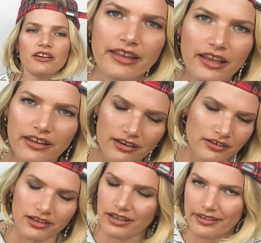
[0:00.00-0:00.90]
They are
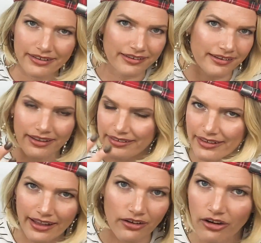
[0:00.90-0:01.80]
not connected
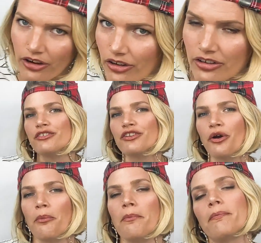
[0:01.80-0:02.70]
at all.
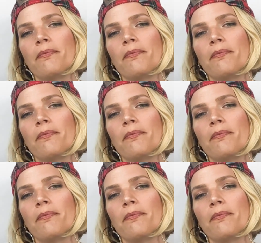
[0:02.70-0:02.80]
So